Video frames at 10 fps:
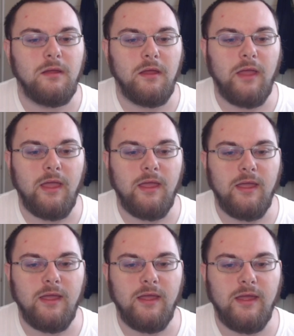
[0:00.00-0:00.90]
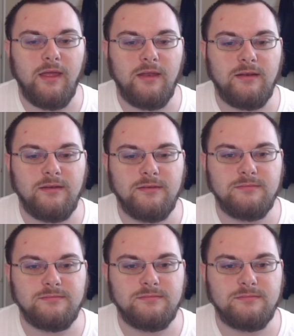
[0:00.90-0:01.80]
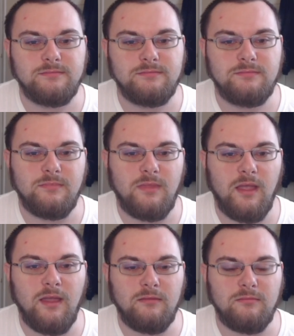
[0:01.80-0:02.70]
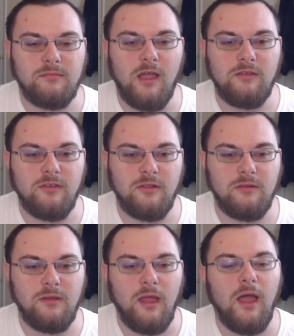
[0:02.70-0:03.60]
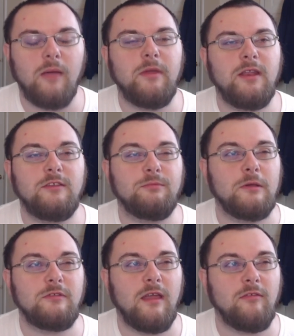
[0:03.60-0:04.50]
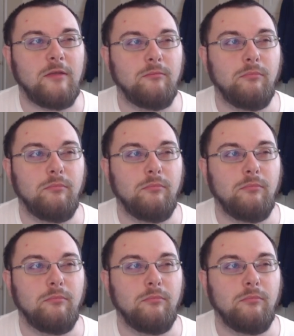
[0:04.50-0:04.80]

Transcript: And it doesn't. I mean, he's supposed to have like